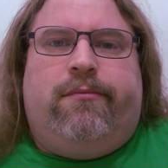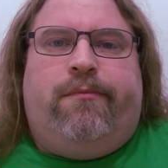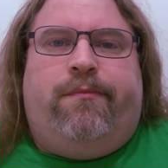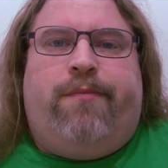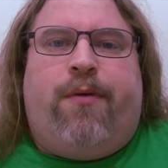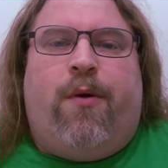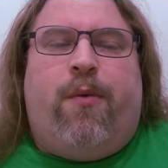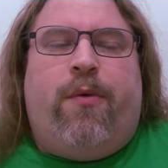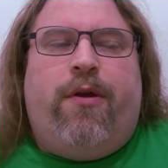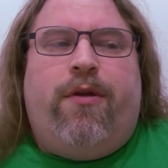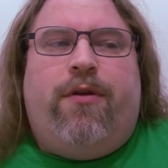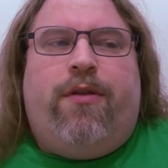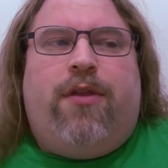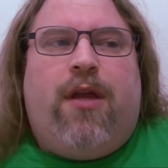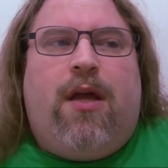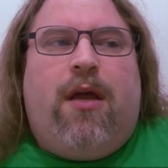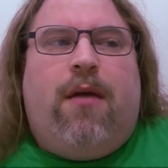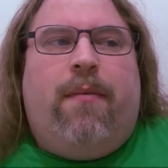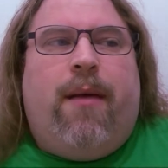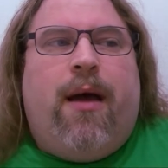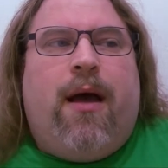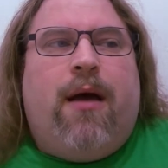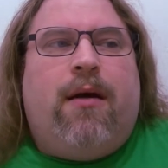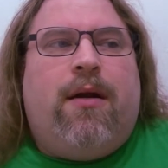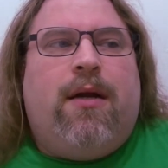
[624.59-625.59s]
But when you think
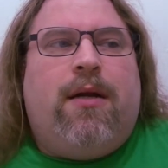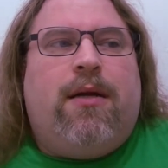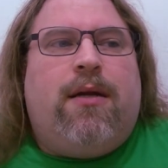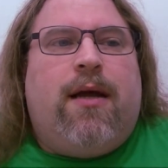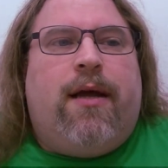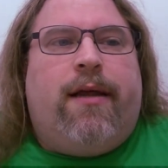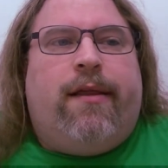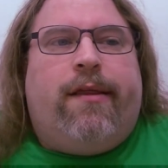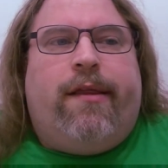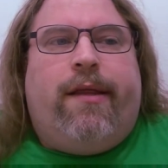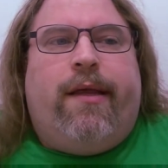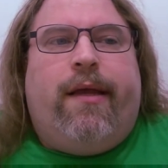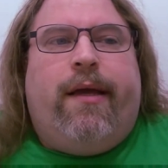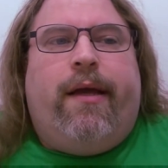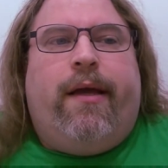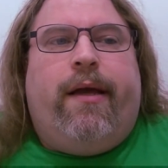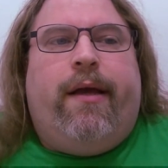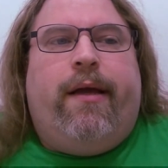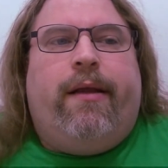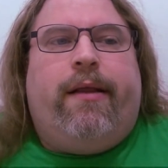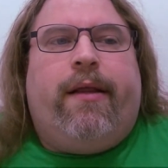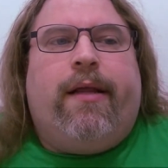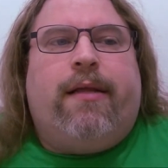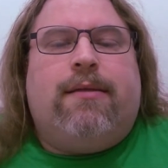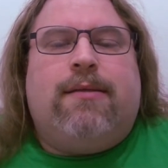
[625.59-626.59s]
about it, I
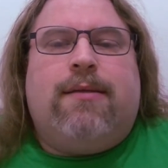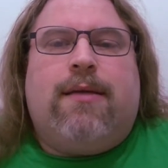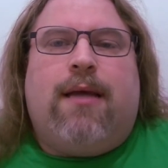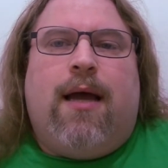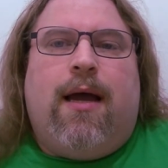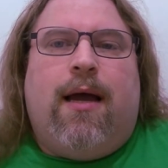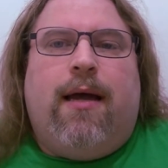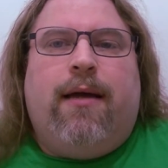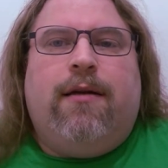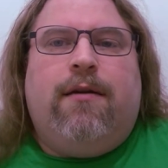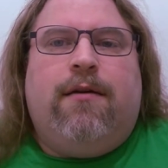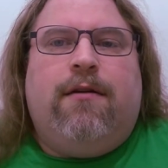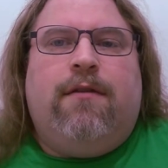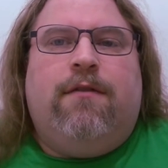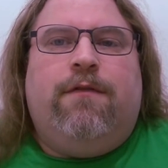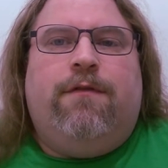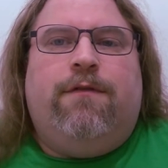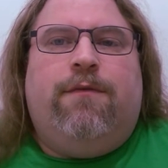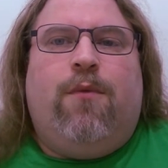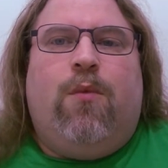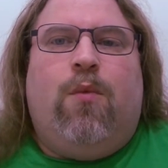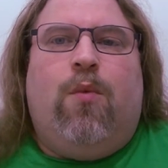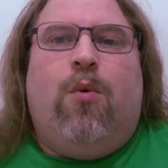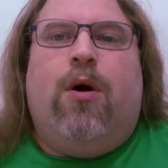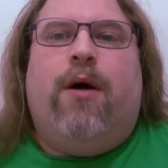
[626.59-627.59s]
think that's kind
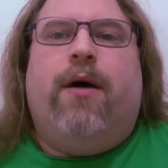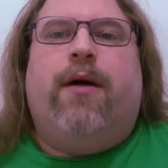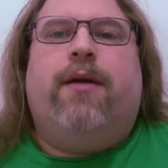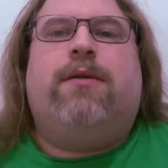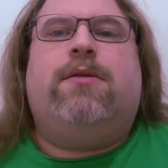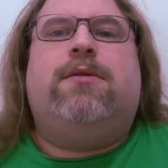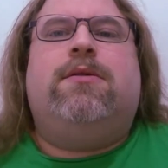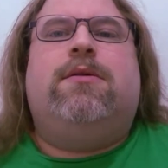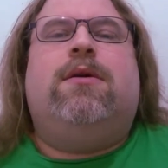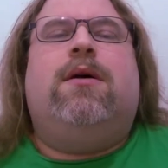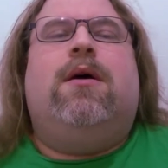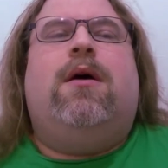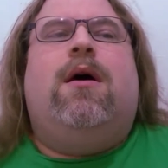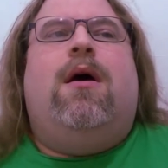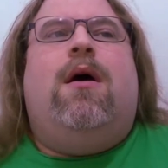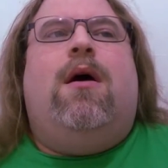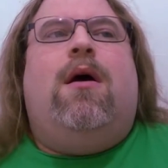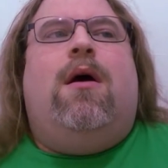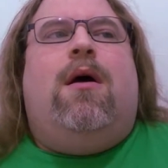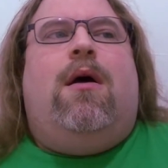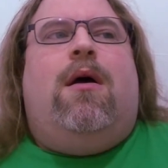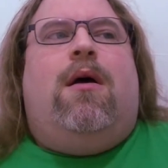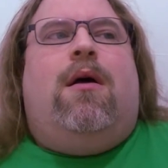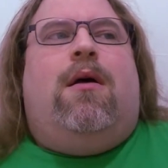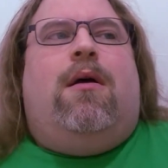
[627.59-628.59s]
of what
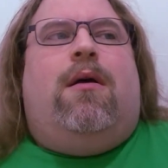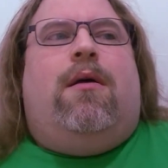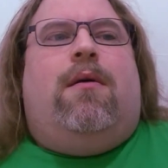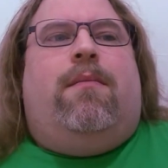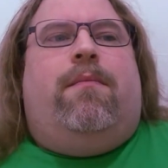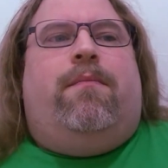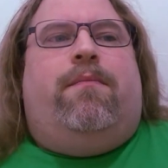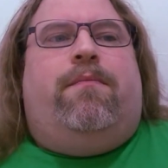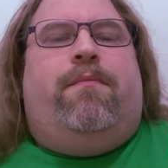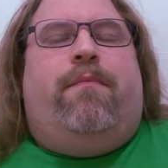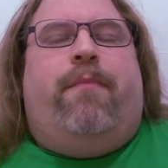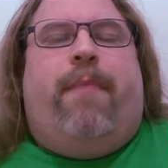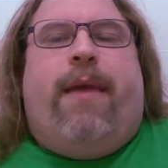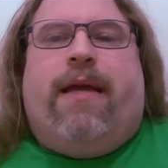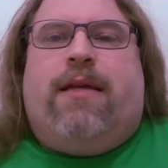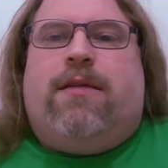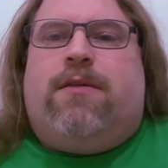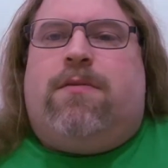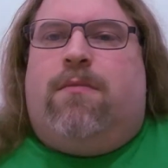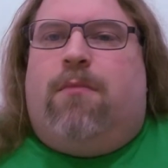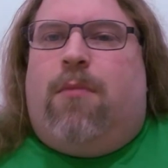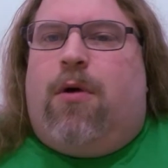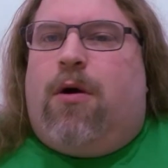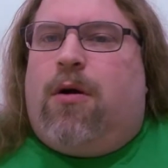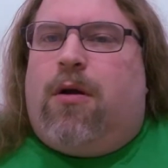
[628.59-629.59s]

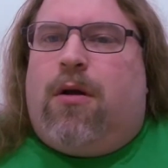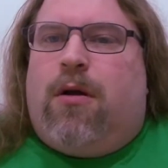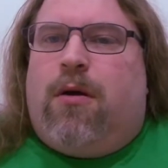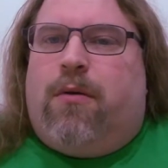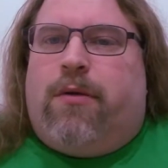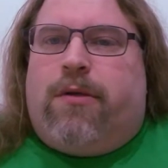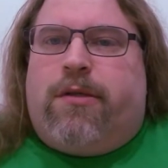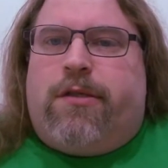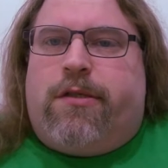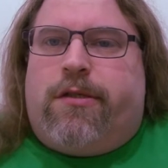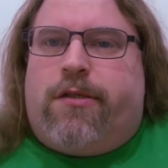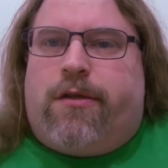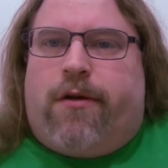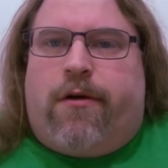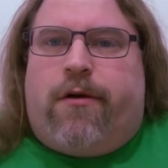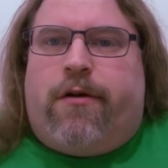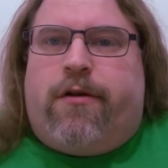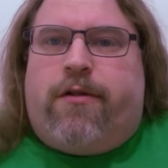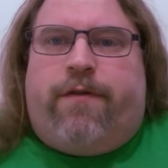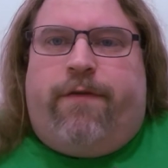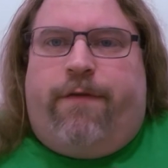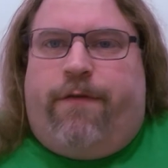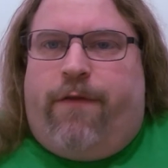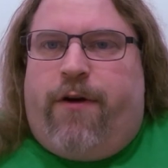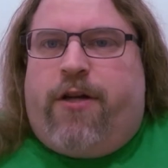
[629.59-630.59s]
makes Marco and
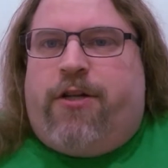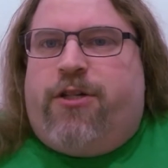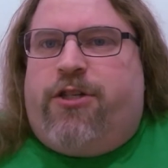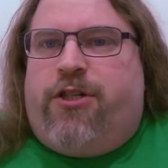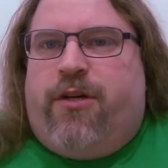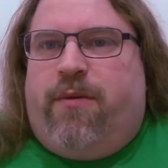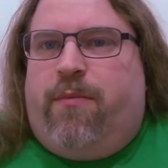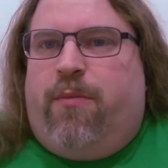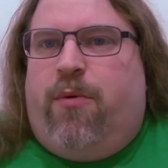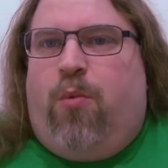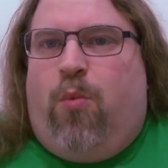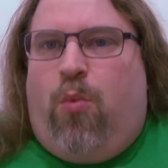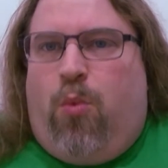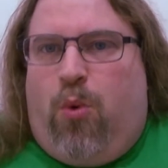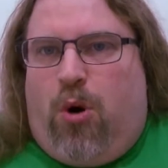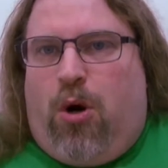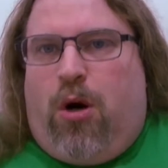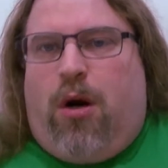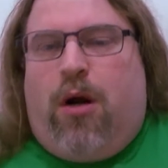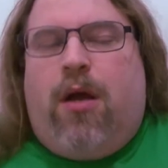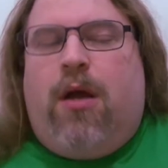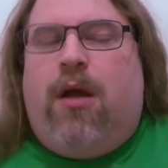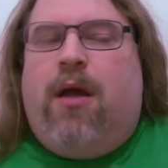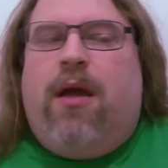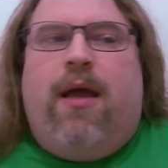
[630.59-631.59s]
Star's friendship
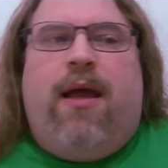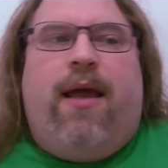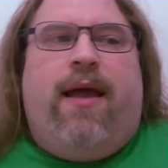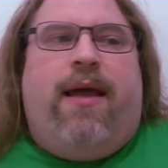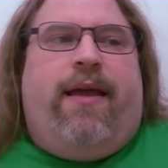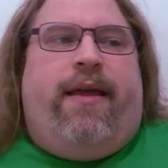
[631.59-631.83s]
work.